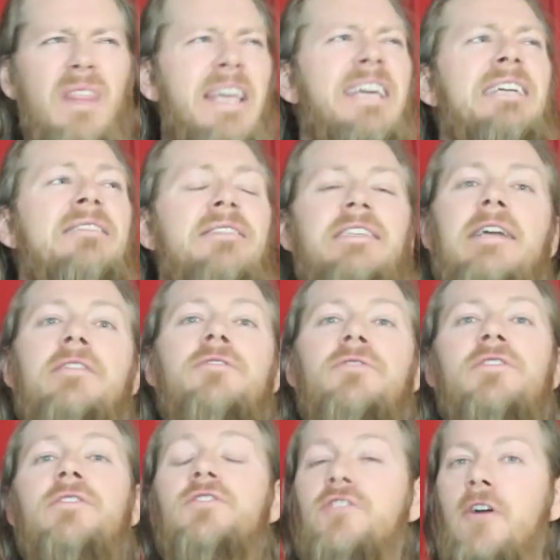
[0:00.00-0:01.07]
He
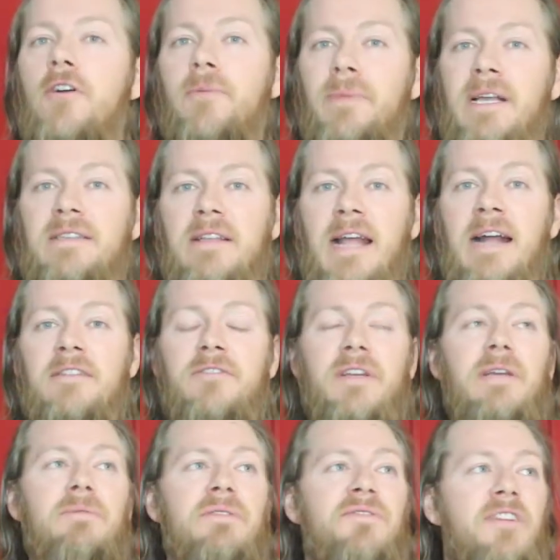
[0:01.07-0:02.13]
continues to charm me as an actor.
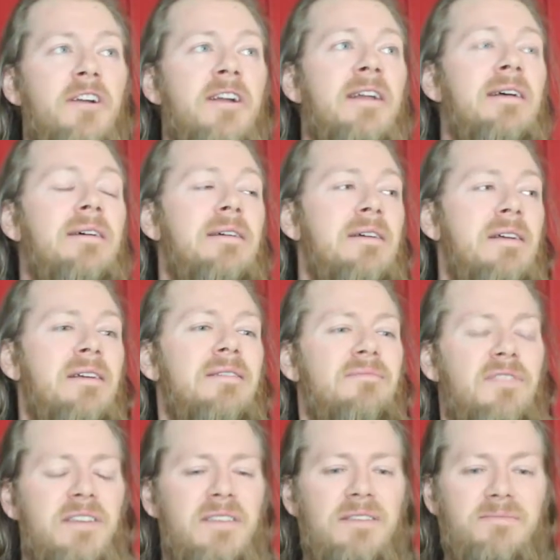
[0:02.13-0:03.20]
He was very
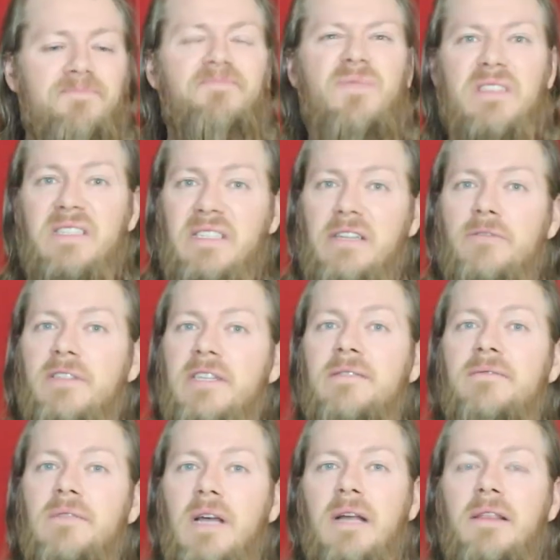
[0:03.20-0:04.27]
just
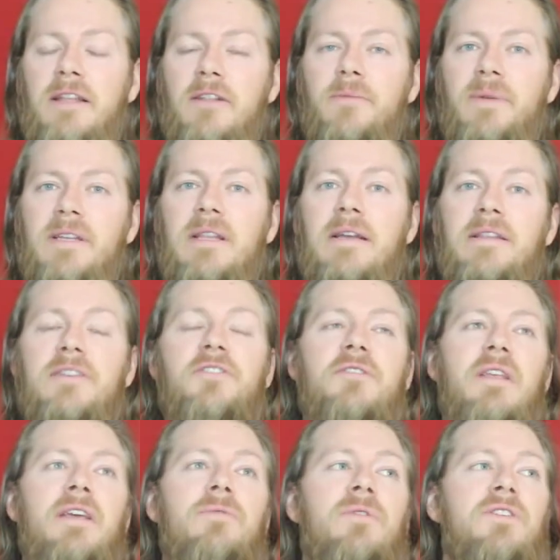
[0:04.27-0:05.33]
stilted a little bit
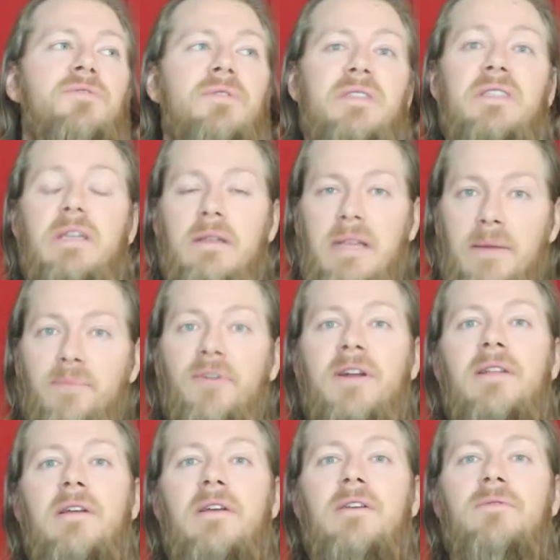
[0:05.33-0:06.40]
initially, which was
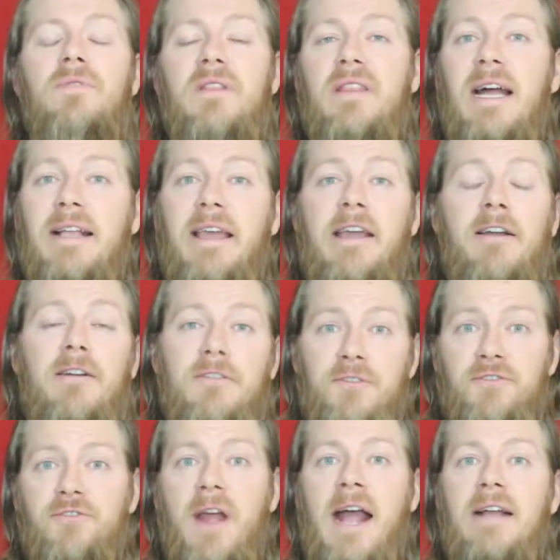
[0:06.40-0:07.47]
deliberate with that character
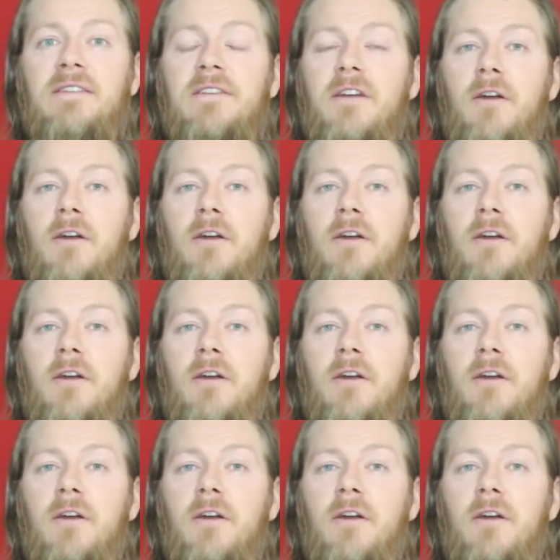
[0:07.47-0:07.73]
Drax in